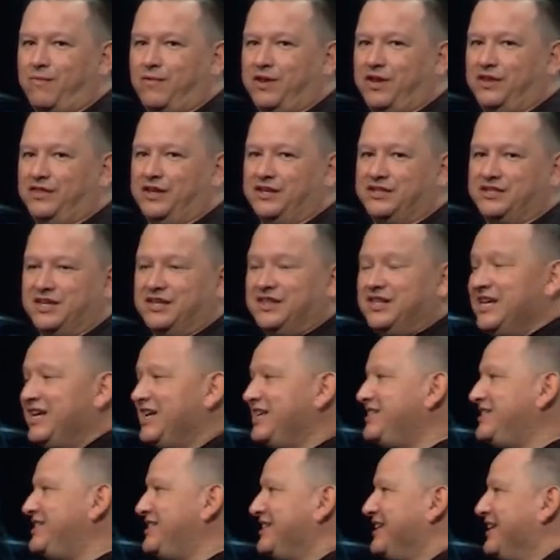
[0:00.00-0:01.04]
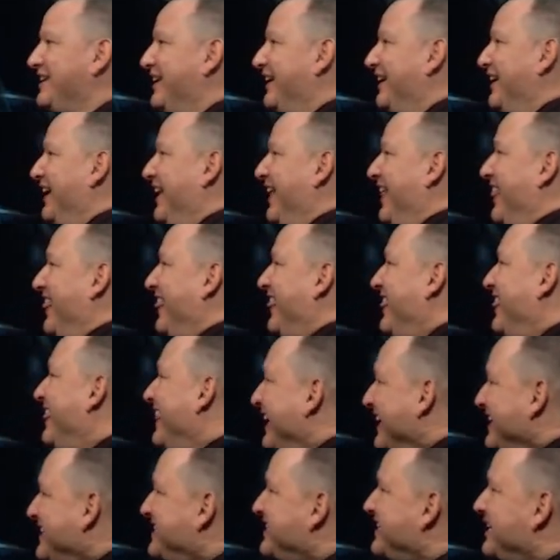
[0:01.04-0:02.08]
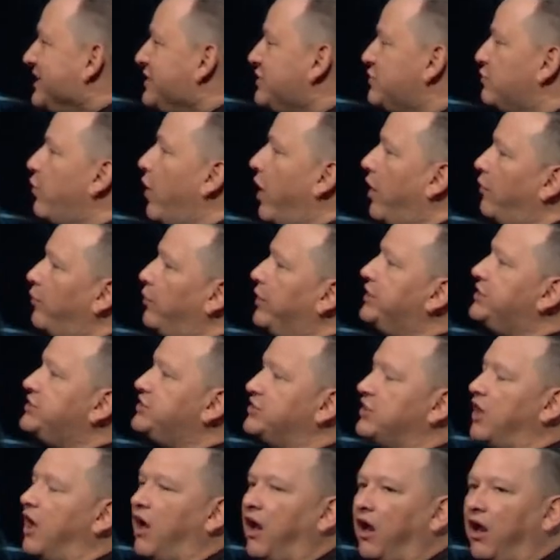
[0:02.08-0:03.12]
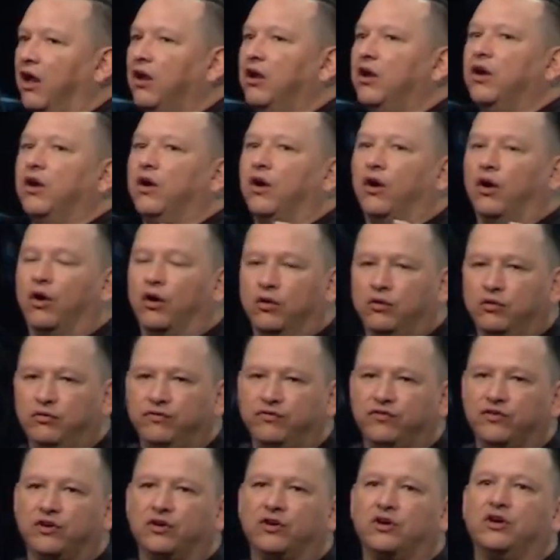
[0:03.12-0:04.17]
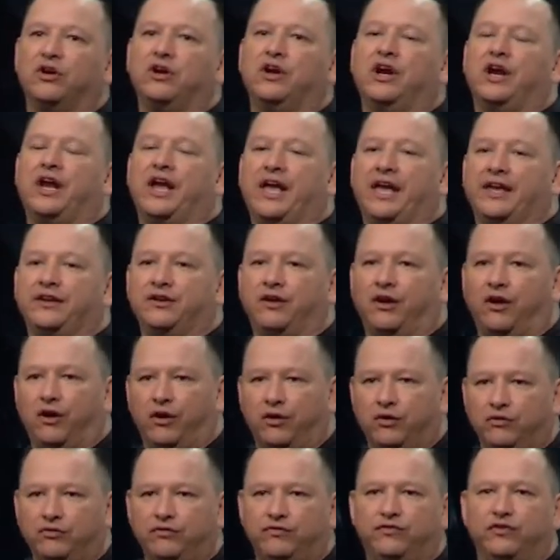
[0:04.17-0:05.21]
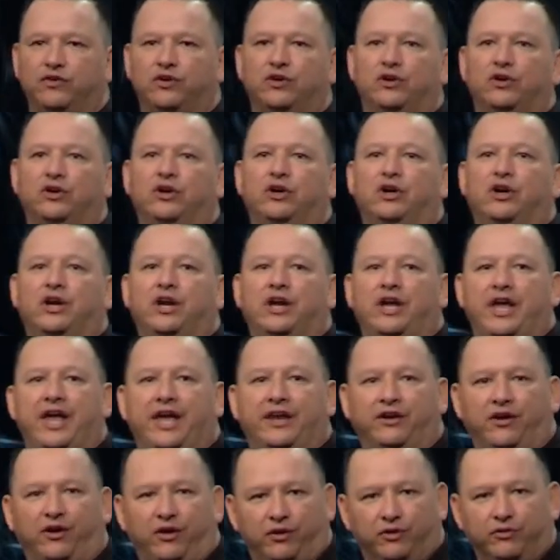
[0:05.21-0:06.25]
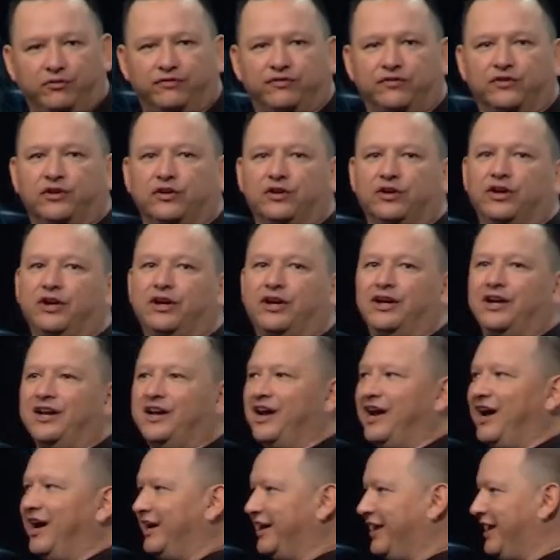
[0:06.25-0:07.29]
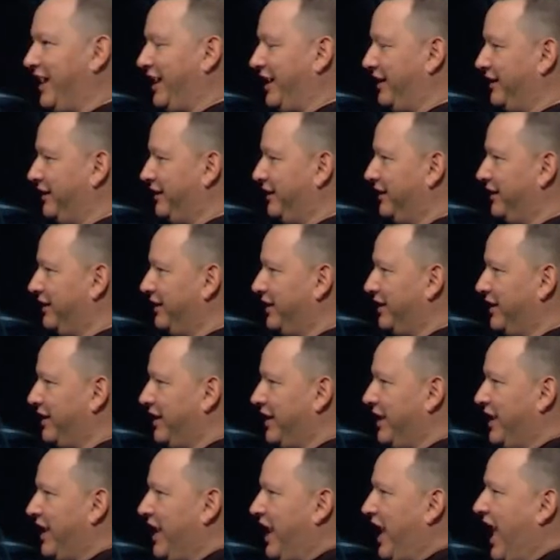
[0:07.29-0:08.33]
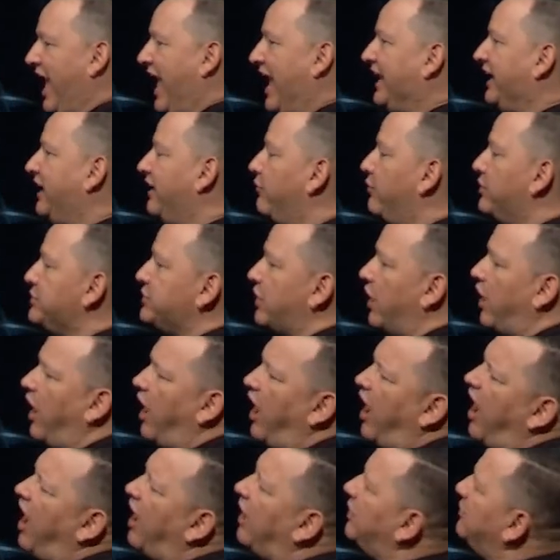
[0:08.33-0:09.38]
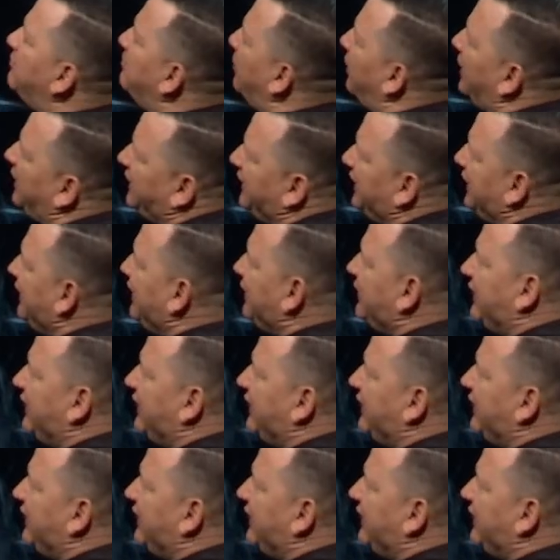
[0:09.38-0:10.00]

in this. And this is what we saw over and over and over again. And it was a heartbreaking